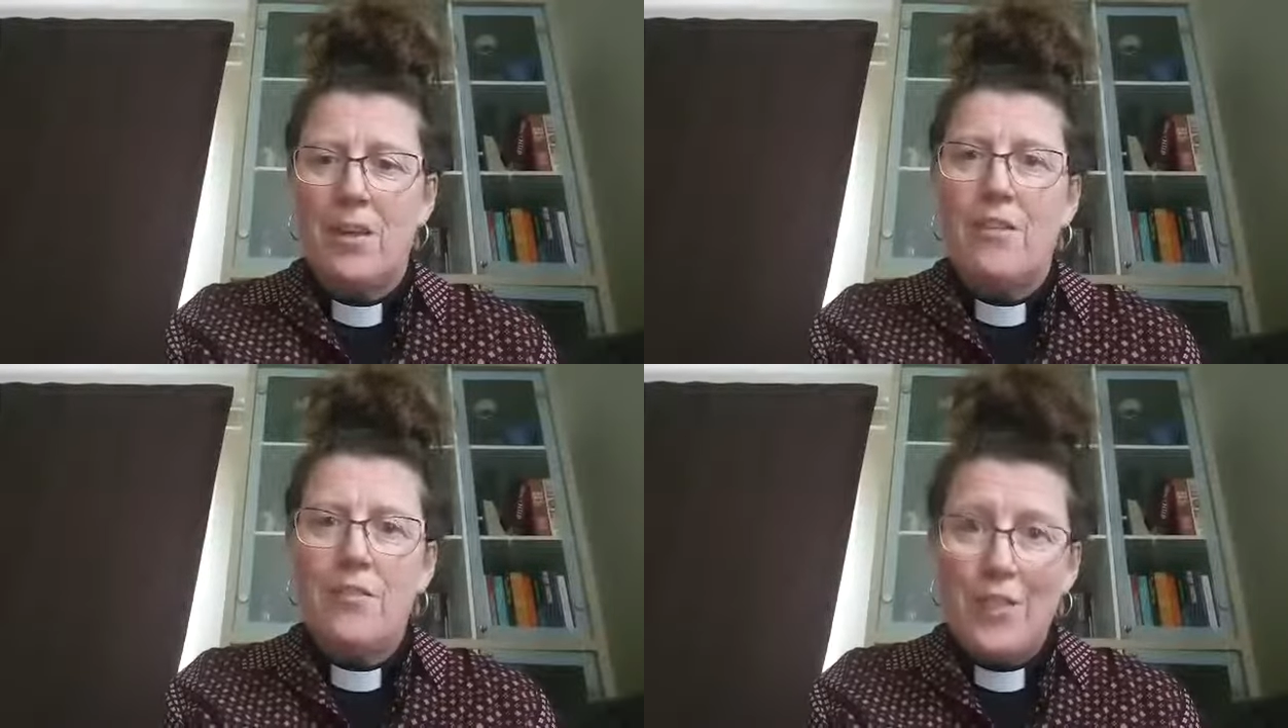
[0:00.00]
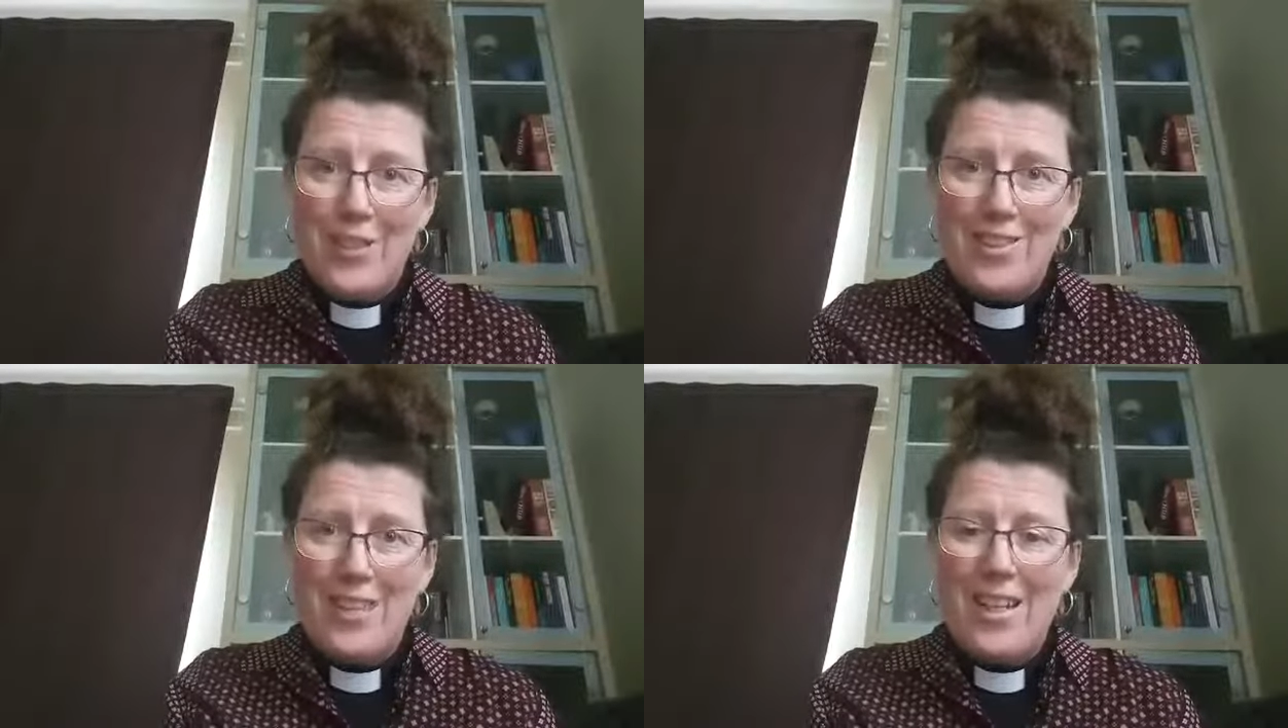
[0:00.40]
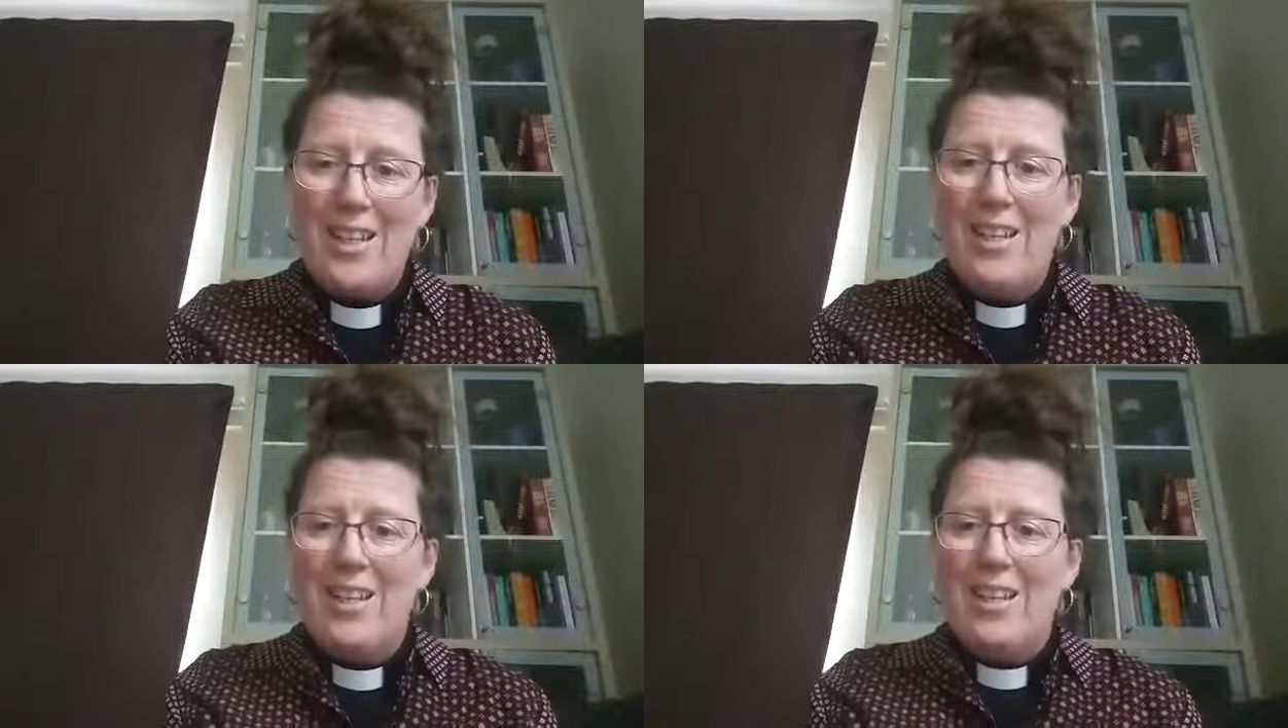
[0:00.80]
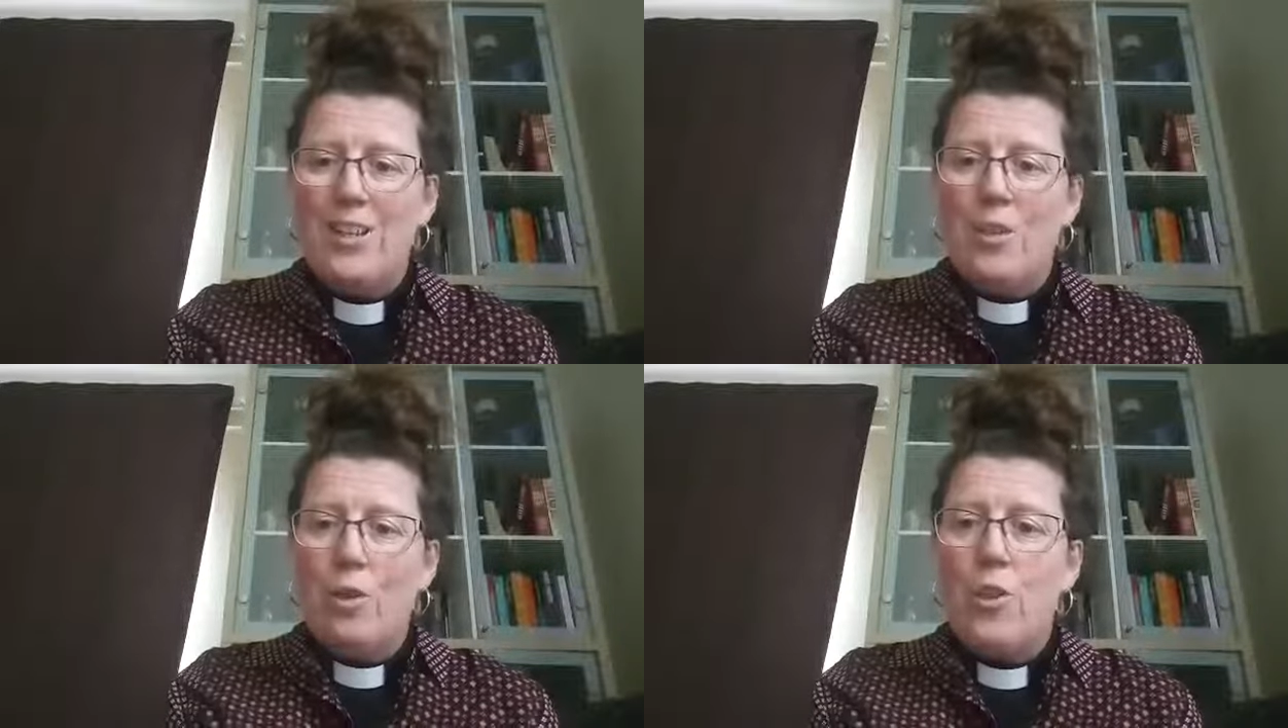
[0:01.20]
Firstly,
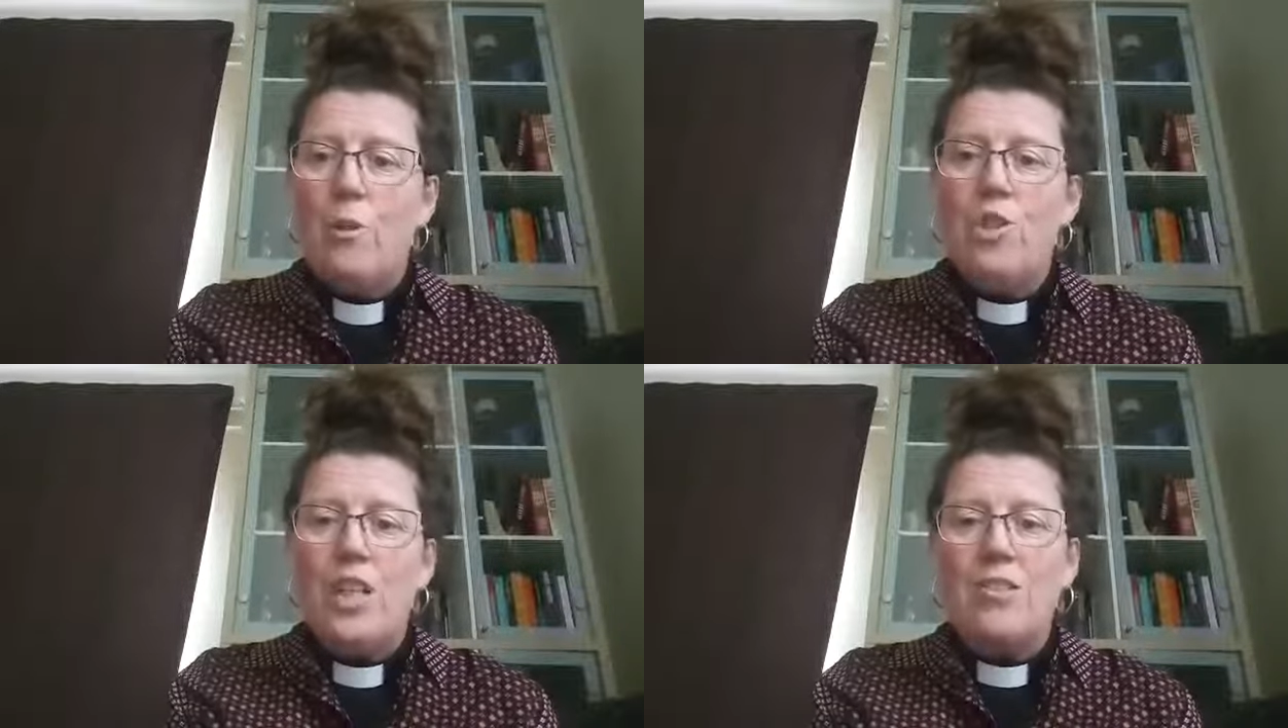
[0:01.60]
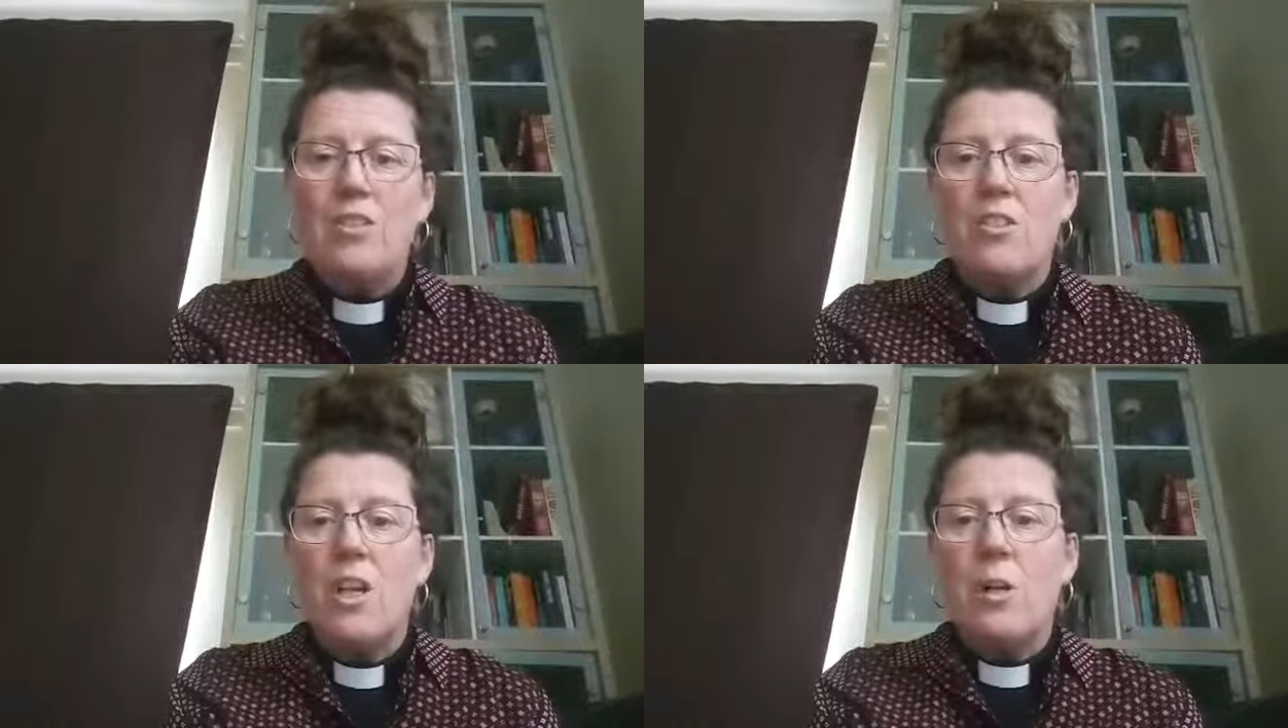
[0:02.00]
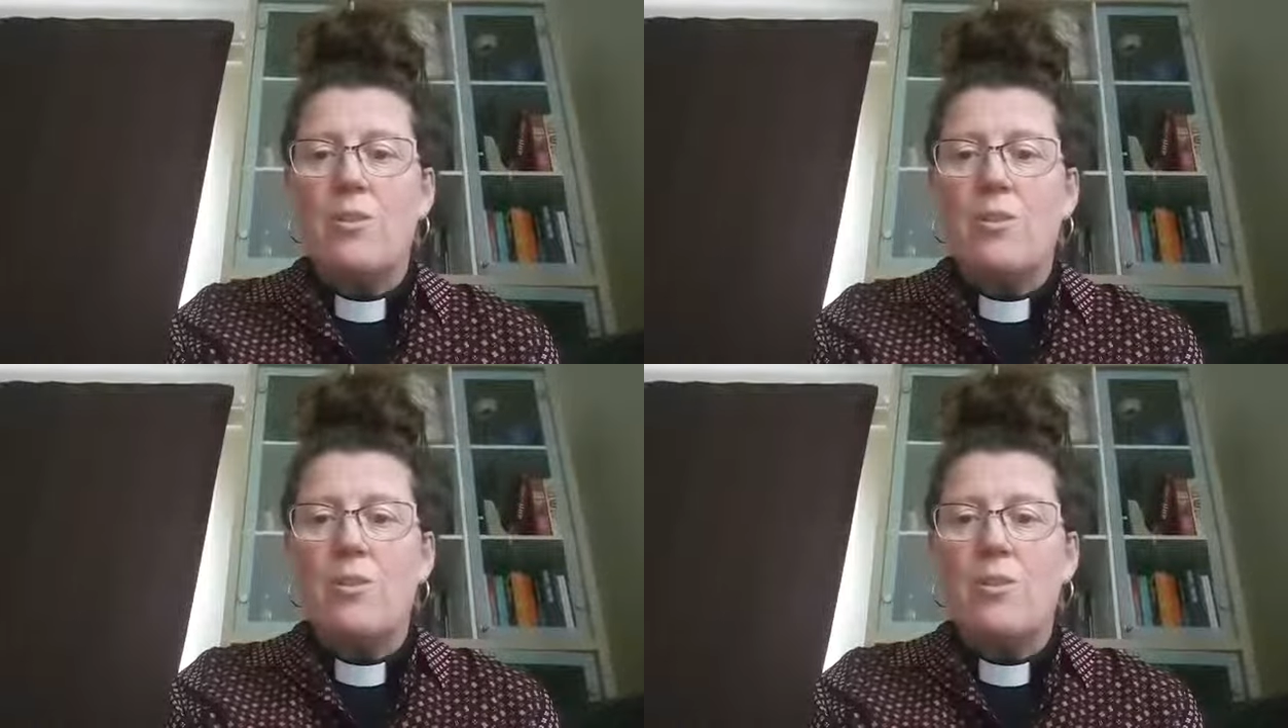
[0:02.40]
although Jesus knows